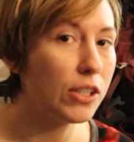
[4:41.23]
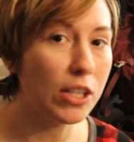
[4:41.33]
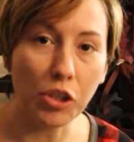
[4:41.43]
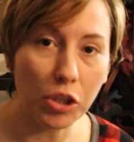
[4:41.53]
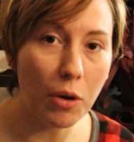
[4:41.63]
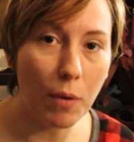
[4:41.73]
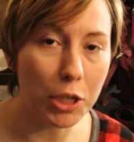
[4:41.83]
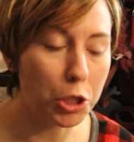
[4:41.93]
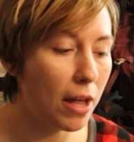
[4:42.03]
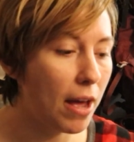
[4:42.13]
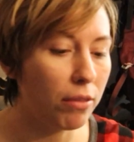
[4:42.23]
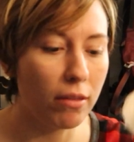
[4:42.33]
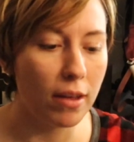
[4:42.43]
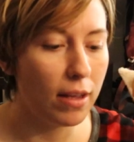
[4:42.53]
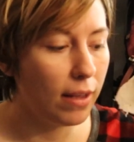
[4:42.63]
So I just took a washcloth.
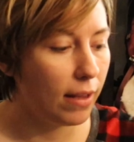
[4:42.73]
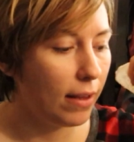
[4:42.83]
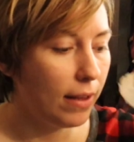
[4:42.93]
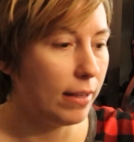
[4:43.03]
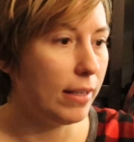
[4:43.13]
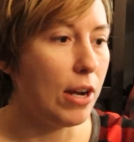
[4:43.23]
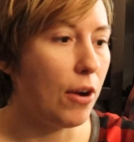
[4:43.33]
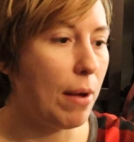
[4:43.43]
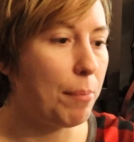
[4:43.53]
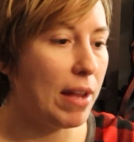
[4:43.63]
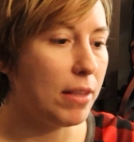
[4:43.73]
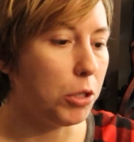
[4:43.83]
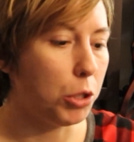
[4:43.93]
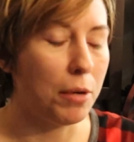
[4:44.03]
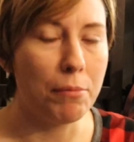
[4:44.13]
You know, I buy the
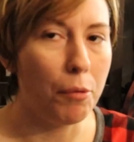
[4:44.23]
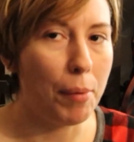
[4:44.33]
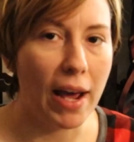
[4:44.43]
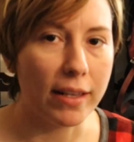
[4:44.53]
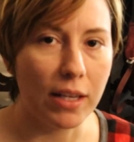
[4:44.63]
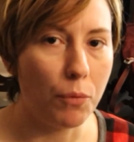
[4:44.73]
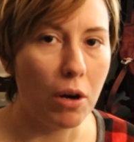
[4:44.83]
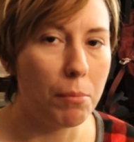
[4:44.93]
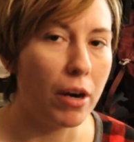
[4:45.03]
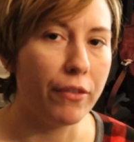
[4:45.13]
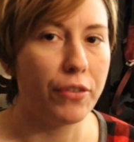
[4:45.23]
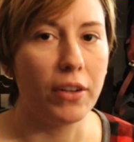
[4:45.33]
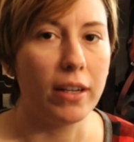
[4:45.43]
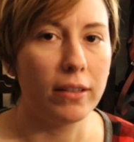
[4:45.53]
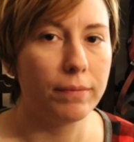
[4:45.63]
jumbo packs at Walmart for
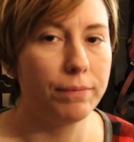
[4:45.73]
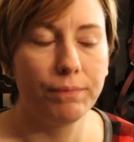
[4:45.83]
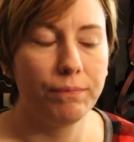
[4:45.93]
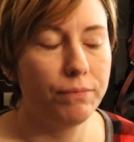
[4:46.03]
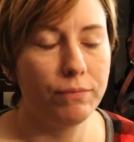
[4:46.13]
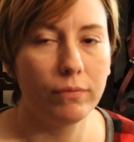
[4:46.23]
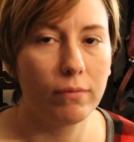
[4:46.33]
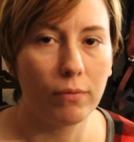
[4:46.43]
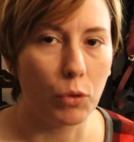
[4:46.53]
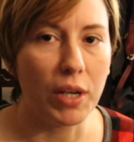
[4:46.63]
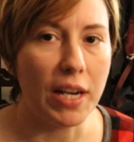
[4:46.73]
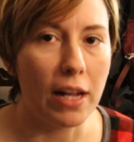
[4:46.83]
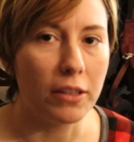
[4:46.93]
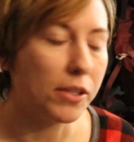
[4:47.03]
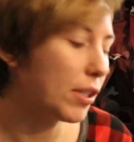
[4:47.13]
like
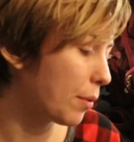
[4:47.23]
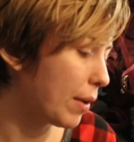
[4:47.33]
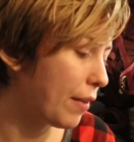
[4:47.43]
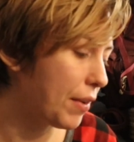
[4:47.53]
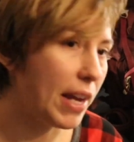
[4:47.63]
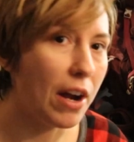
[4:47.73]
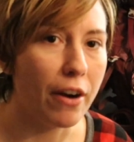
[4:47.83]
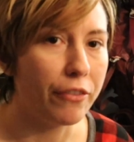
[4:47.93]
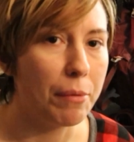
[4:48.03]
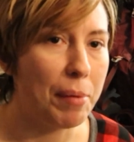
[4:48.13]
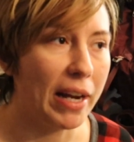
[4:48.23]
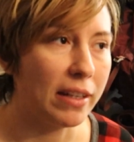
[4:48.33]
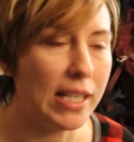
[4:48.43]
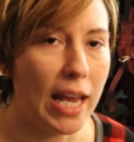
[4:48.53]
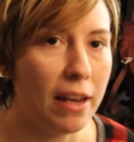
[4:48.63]
$3 or whatever they are for a pack
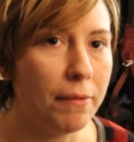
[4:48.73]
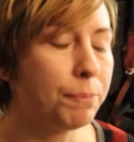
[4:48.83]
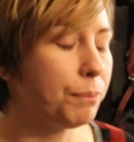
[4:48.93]
of 10.